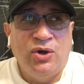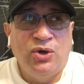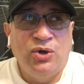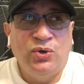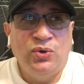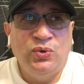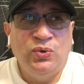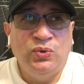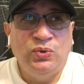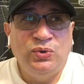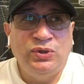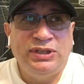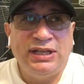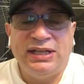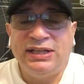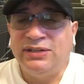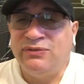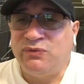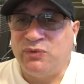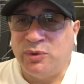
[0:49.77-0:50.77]
who
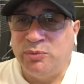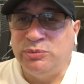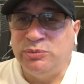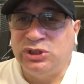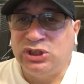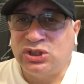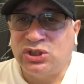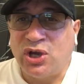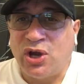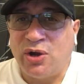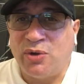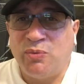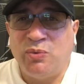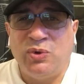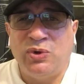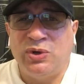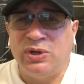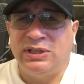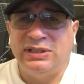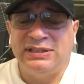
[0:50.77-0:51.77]
did from Star
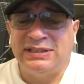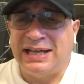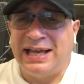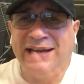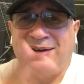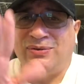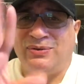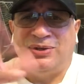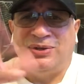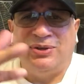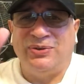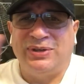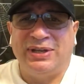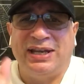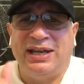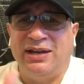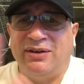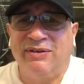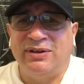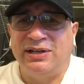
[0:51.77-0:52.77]
Wars. I don't know the
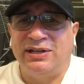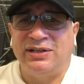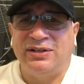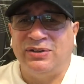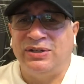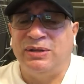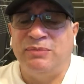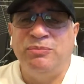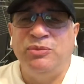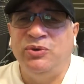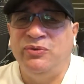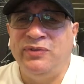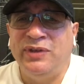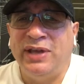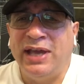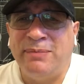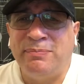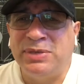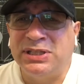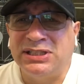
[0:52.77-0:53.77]
character. The movie
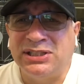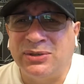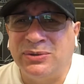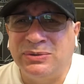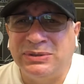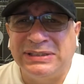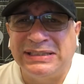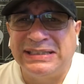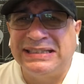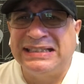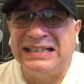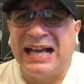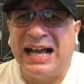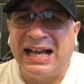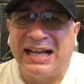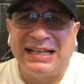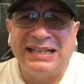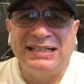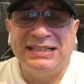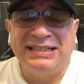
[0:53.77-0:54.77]
episode
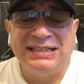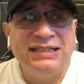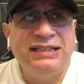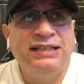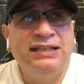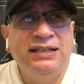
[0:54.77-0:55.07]
sucked.